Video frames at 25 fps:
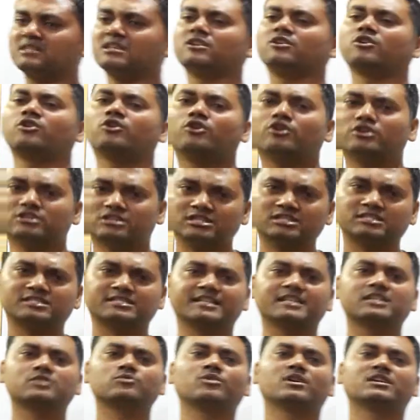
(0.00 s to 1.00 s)
the horse
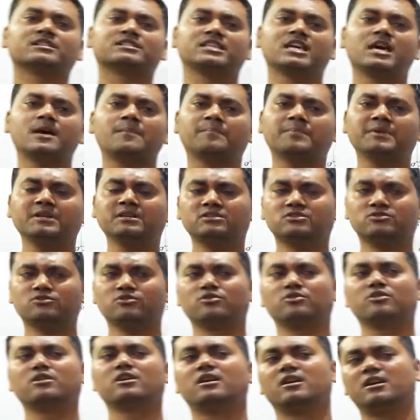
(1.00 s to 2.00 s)
trade was happening,
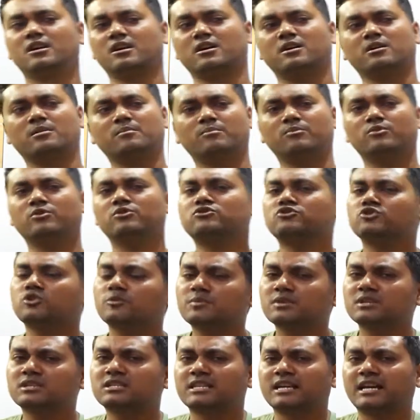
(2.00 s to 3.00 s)
so most of
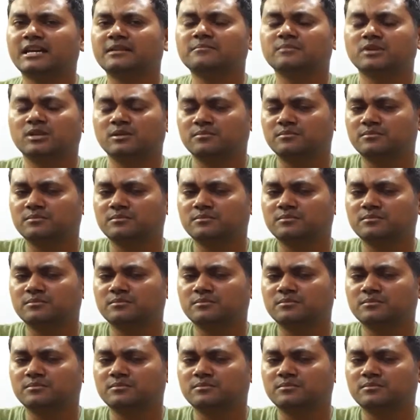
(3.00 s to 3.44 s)
the time